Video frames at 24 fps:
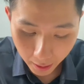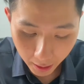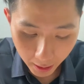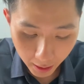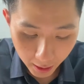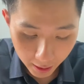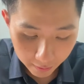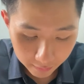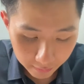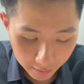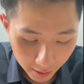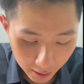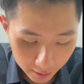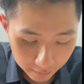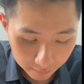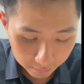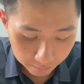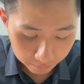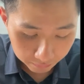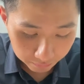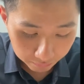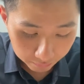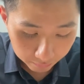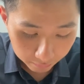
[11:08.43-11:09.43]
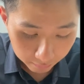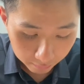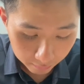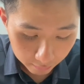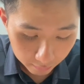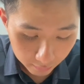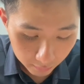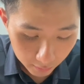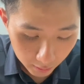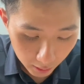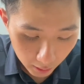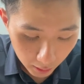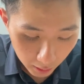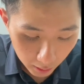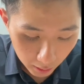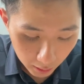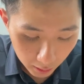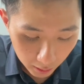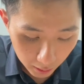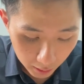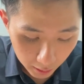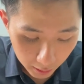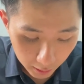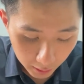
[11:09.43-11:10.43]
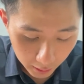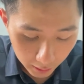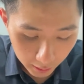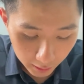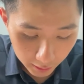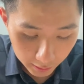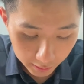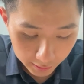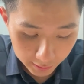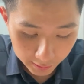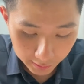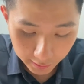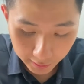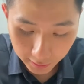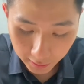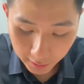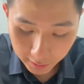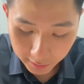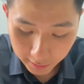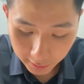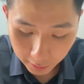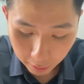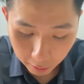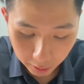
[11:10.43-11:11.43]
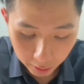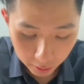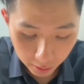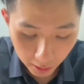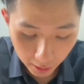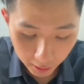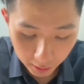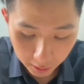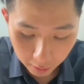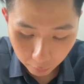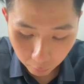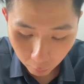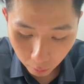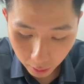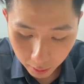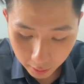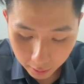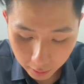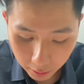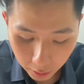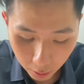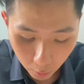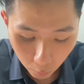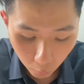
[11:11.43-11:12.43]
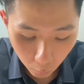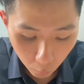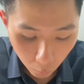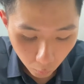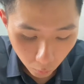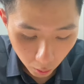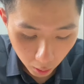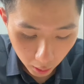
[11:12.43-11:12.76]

And then is list equal to -1? No.